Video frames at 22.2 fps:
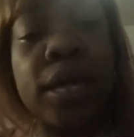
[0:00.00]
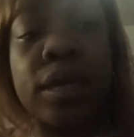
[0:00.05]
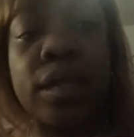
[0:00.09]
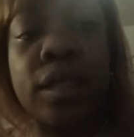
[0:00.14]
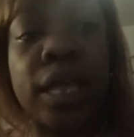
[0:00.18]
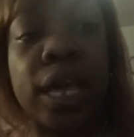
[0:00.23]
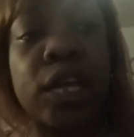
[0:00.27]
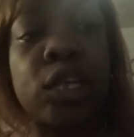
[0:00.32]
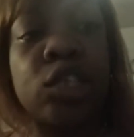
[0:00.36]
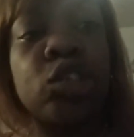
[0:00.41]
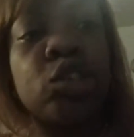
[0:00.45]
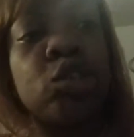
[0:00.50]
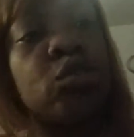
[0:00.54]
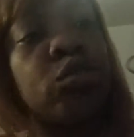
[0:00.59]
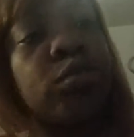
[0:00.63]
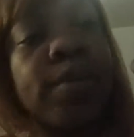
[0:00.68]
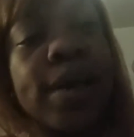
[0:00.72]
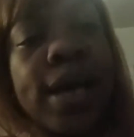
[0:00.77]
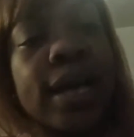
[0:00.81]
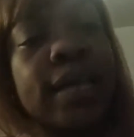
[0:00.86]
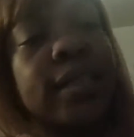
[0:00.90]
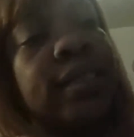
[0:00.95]
me like
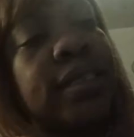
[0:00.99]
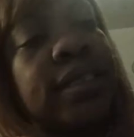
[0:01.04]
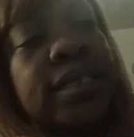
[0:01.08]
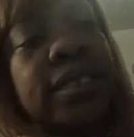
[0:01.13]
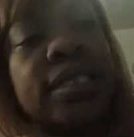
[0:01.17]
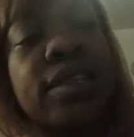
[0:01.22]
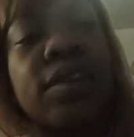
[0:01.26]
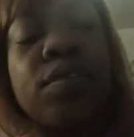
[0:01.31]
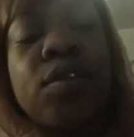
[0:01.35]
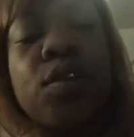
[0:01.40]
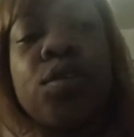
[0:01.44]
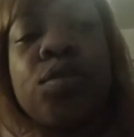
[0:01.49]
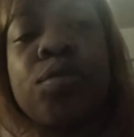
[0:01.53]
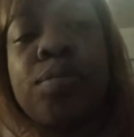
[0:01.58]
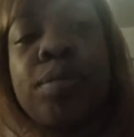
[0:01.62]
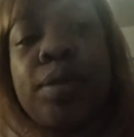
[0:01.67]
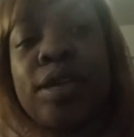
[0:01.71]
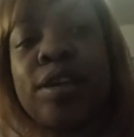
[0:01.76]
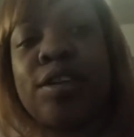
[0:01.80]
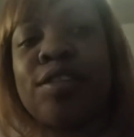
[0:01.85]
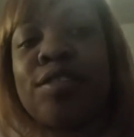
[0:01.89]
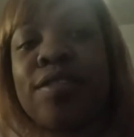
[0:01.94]
two boxes of
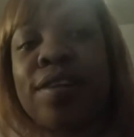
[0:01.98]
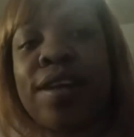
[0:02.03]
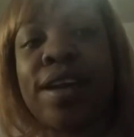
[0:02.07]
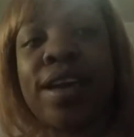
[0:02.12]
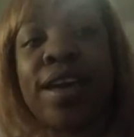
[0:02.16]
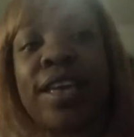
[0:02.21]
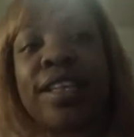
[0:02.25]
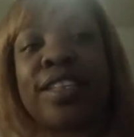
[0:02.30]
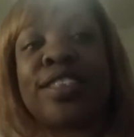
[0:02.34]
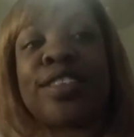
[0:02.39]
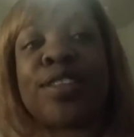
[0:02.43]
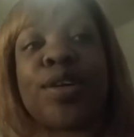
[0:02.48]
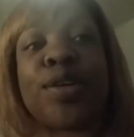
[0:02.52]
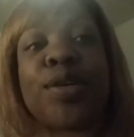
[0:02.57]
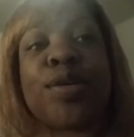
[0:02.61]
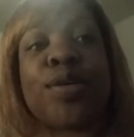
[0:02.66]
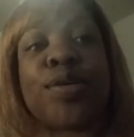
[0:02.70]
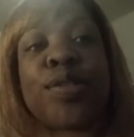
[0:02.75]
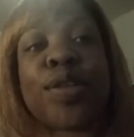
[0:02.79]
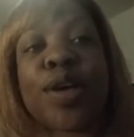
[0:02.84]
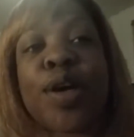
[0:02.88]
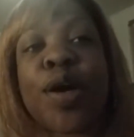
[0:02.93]
oatmeal, right?
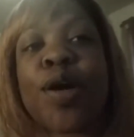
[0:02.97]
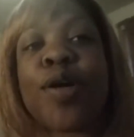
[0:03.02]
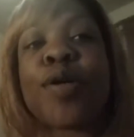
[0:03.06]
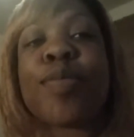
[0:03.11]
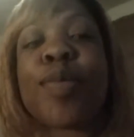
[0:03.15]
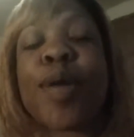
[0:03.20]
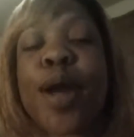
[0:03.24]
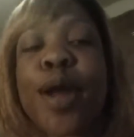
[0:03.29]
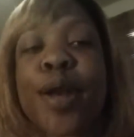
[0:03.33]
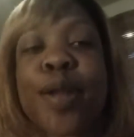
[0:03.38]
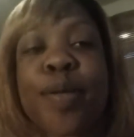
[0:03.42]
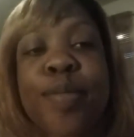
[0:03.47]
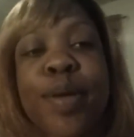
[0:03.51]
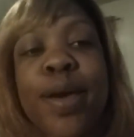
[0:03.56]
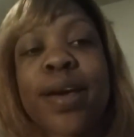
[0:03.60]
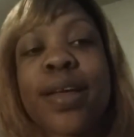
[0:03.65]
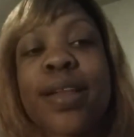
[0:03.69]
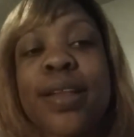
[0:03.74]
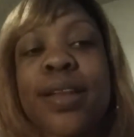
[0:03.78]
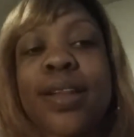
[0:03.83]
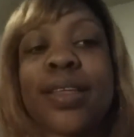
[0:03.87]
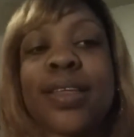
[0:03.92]
So the cold part
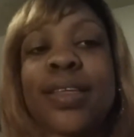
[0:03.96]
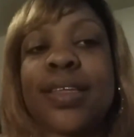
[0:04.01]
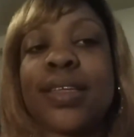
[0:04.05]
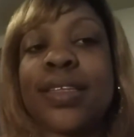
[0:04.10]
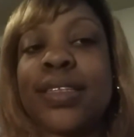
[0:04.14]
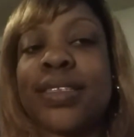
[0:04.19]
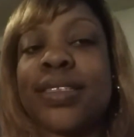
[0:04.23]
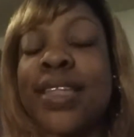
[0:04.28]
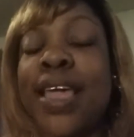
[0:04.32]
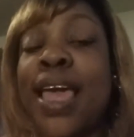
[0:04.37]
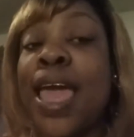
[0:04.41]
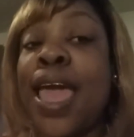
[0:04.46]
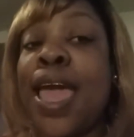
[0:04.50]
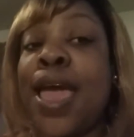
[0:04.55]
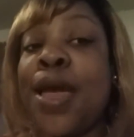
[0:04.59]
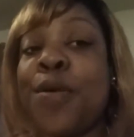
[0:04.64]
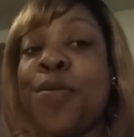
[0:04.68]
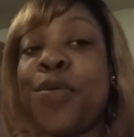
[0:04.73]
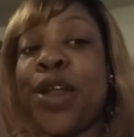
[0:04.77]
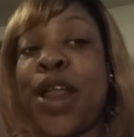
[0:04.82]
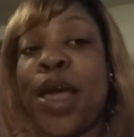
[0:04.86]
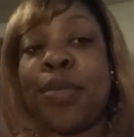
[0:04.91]
about it is
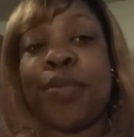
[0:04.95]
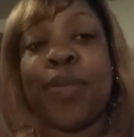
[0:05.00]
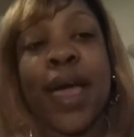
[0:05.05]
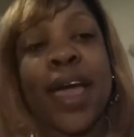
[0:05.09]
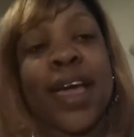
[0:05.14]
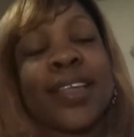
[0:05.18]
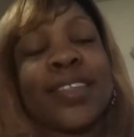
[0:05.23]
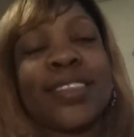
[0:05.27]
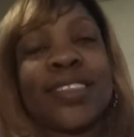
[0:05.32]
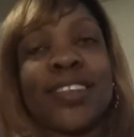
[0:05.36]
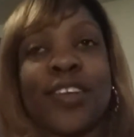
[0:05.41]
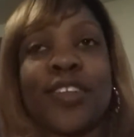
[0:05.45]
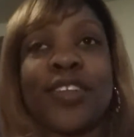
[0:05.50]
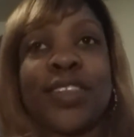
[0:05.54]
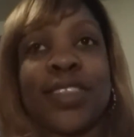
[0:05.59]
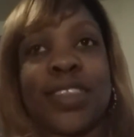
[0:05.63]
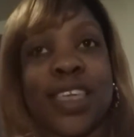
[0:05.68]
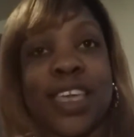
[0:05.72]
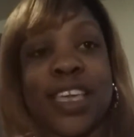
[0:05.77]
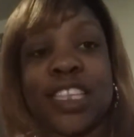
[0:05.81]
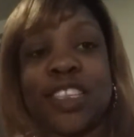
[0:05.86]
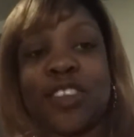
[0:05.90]
when I buy
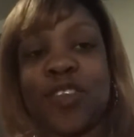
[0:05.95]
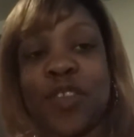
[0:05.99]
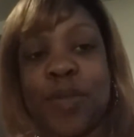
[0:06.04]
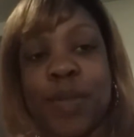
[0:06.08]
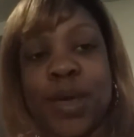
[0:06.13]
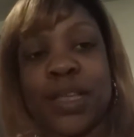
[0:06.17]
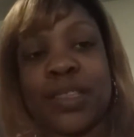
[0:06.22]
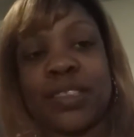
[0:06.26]
certain things for